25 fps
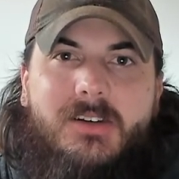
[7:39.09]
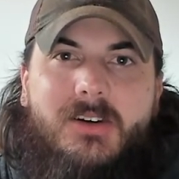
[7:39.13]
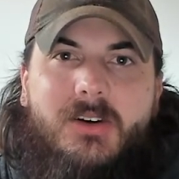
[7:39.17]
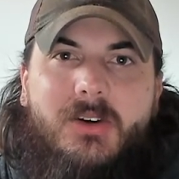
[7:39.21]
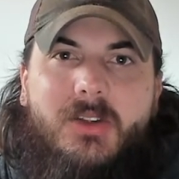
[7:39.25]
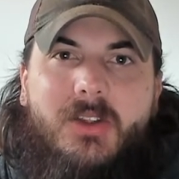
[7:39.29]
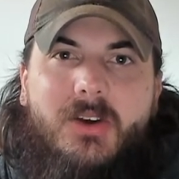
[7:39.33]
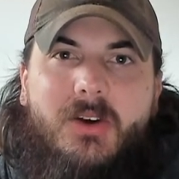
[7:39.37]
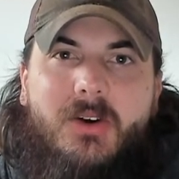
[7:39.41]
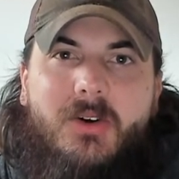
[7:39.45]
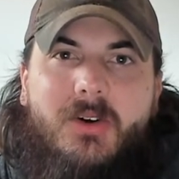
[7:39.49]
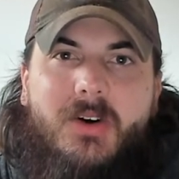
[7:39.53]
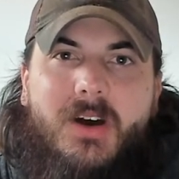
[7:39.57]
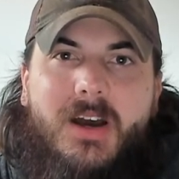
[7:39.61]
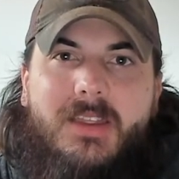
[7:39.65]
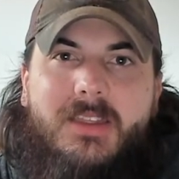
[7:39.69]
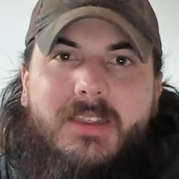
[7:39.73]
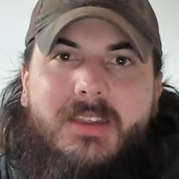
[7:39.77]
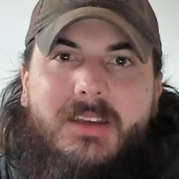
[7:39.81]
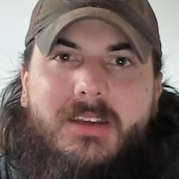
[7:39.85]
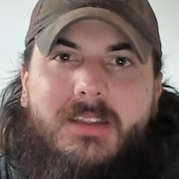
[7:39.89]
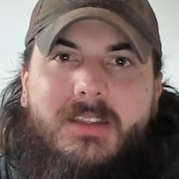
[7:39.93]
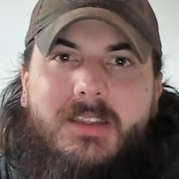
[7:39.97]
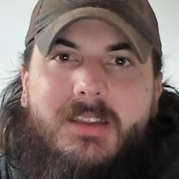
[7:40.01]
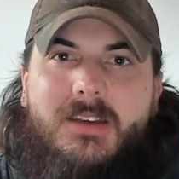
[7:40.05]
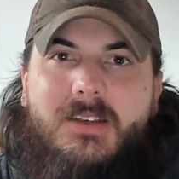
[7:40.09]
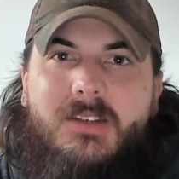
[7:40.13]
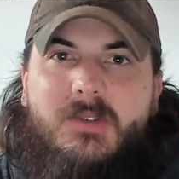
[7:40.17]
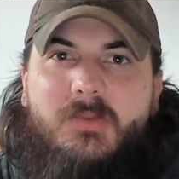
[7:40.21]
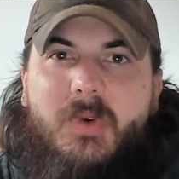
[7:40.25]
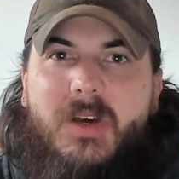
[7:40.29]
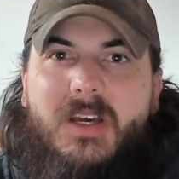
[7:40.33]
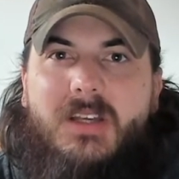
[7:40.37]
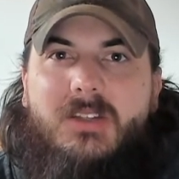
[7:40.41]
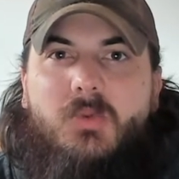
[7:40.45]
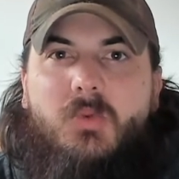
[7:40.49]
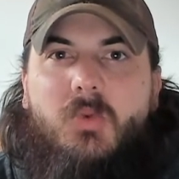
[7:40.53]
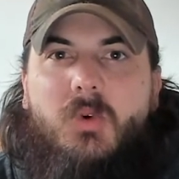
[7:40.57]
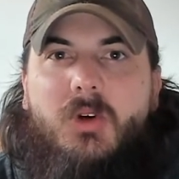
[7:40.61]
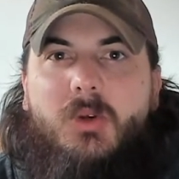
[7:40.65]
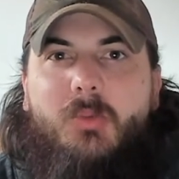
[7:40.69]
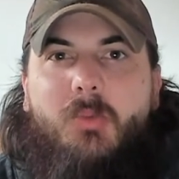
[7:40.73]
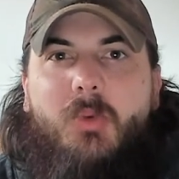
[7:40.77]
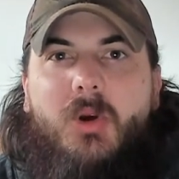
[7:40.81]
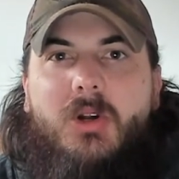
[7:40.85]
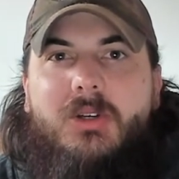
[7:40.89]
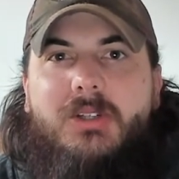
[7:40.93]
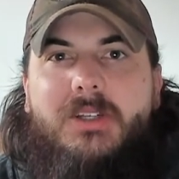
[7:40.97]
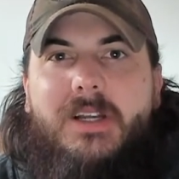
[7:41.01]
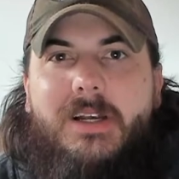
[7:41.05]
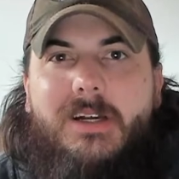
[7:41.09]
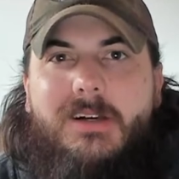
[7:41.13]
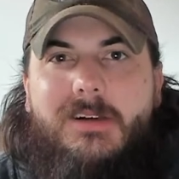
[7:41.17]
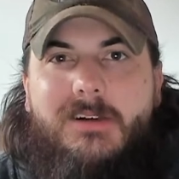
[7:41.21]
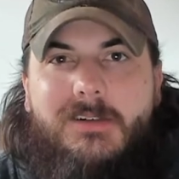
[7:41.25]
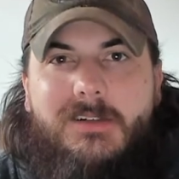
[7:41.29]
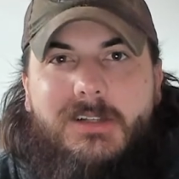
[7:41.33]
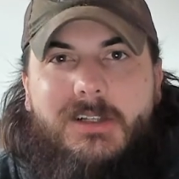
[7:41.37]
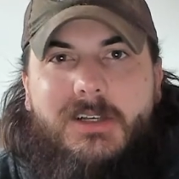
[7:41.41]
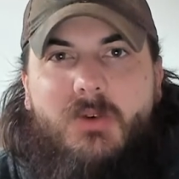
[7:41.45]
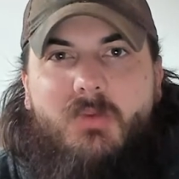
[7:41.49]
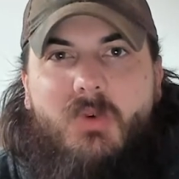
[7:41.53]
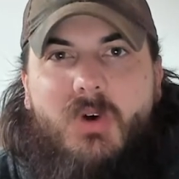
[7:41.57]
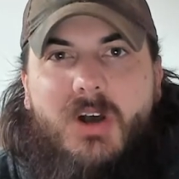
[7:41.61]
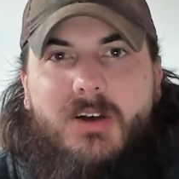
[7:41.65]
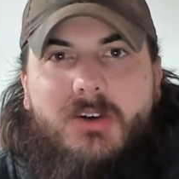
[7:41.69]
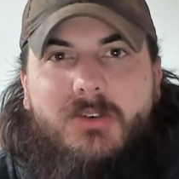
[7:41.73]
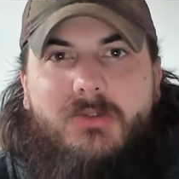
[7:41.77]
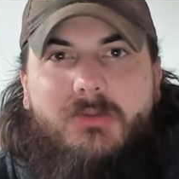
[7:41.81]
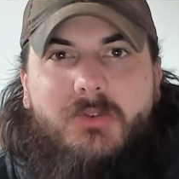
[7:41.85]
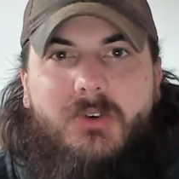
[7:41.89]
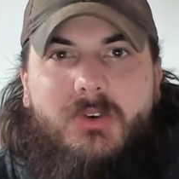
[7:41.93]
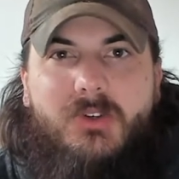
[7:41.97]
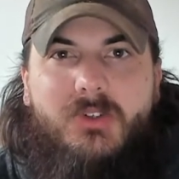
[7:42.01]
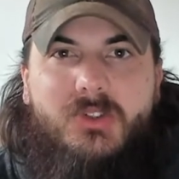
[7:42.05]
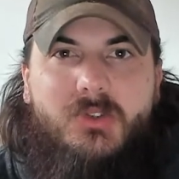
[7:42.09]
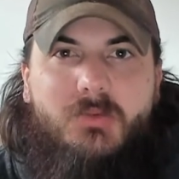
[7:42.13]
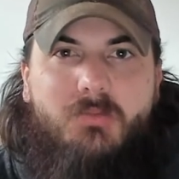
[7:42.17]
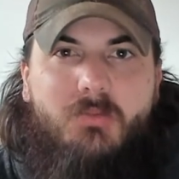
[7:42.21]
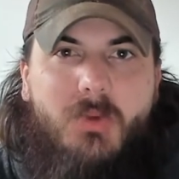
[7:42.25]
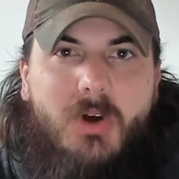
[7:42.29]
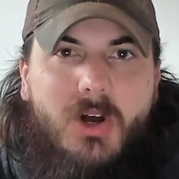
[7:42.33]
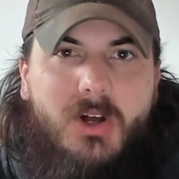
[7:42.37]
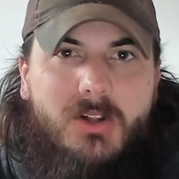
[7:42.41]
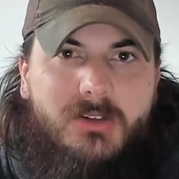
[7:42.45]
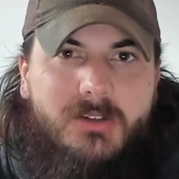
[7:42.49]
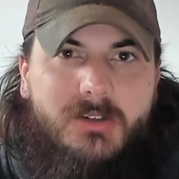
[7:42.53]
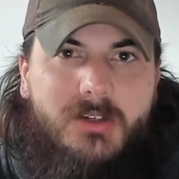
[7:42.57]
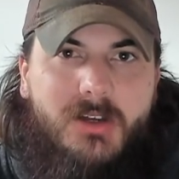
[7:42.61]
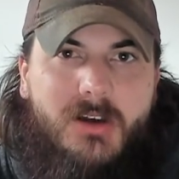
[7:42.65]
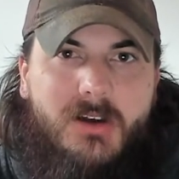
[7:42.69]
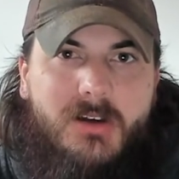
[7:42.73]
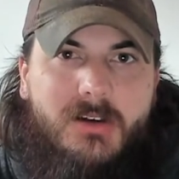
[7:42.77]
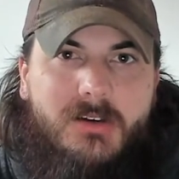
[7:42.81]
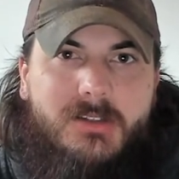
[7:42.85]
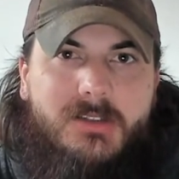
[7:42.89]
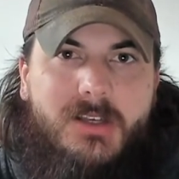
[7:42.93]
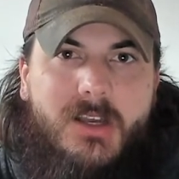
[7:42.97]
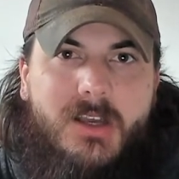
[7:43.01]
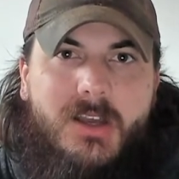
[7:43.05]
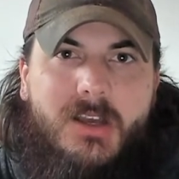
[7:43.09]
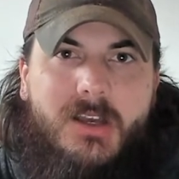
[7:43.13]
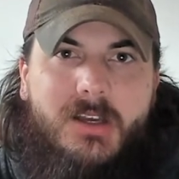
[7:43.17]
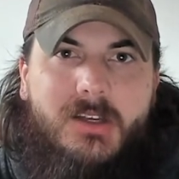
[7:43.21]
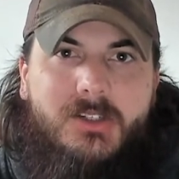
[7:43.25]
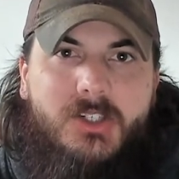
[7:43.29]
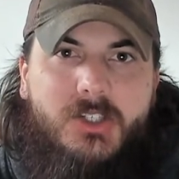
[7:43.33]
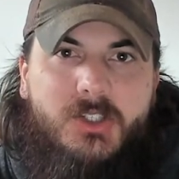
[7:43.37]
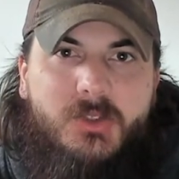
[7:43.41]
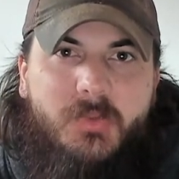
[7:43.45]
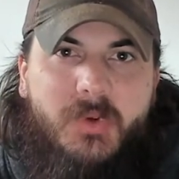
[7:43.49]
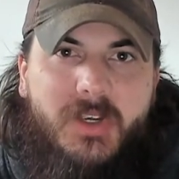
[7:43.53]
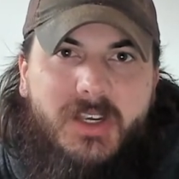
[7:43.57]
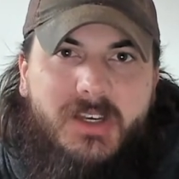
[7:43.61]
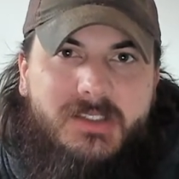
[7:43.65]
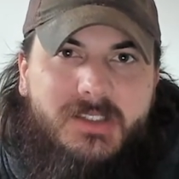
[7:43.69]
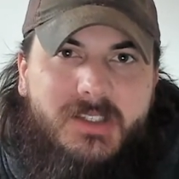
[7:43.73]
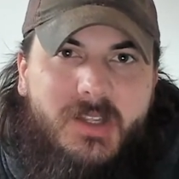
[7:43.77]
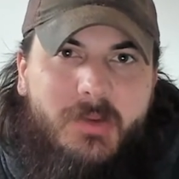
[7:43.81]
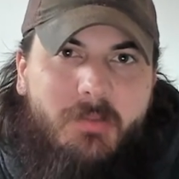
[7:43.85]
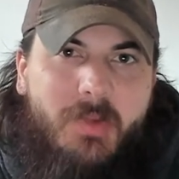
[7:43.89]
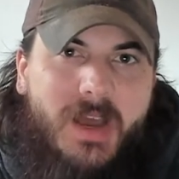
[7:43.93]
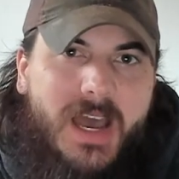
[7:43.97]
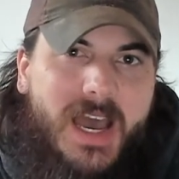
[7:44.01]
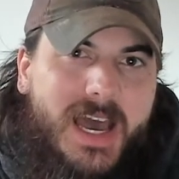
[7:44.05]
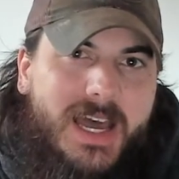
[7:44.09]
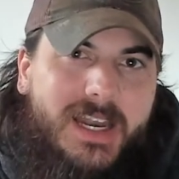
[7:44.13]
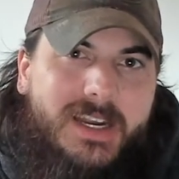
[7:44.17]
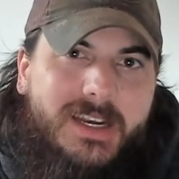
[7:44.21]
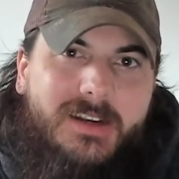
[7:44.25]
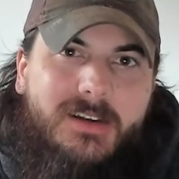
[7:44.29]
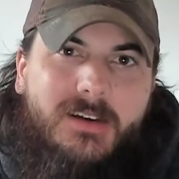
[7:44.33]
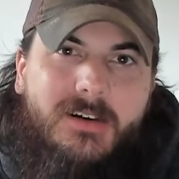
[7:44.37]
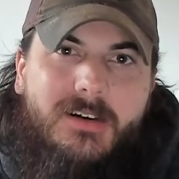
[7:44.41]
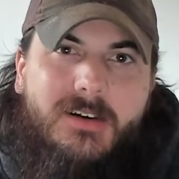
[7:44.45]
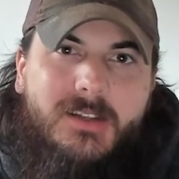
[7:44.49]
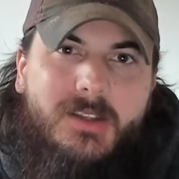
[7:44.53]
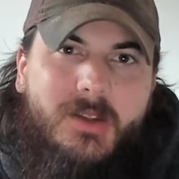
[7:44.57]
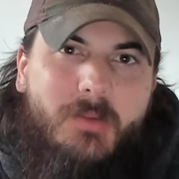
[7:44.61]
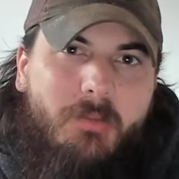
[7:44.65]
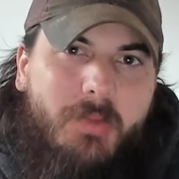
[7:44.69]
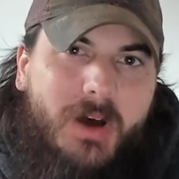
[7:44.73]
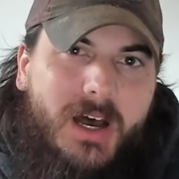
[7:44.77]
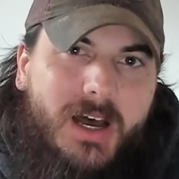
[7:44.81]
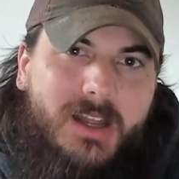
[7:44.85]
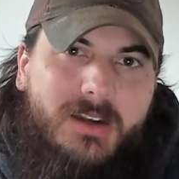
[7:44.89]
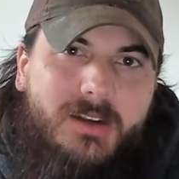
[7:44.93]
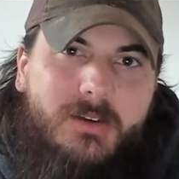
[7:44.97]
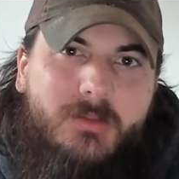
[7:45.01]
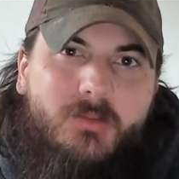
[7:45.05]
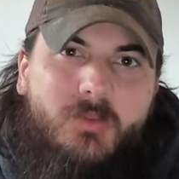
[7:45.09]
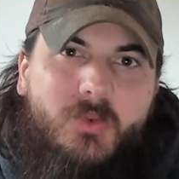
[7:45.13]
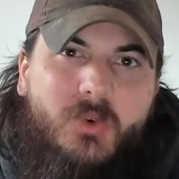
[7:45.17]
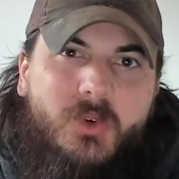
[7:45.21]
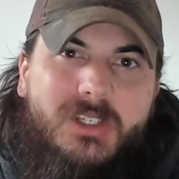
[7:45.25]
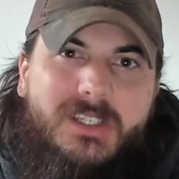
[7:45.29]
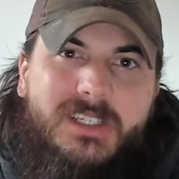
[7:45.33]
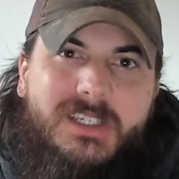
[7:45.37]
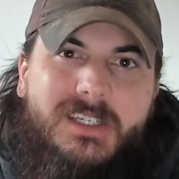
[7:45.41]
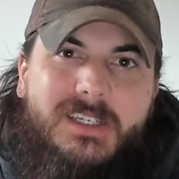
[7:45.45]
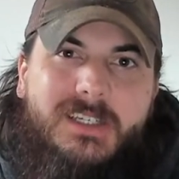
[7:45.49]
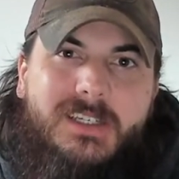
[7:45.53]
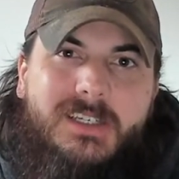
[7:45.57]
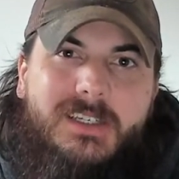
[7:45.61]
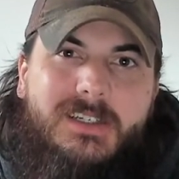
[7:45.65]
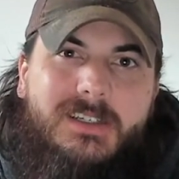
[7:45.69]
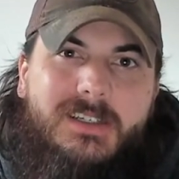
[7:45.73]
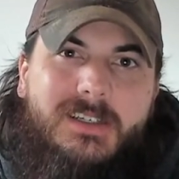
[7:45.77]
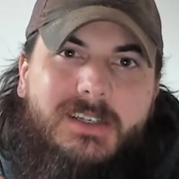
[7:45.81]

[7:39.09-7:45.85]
although I think these beds work particularly well for smaller dogs just because the padding on the bottom really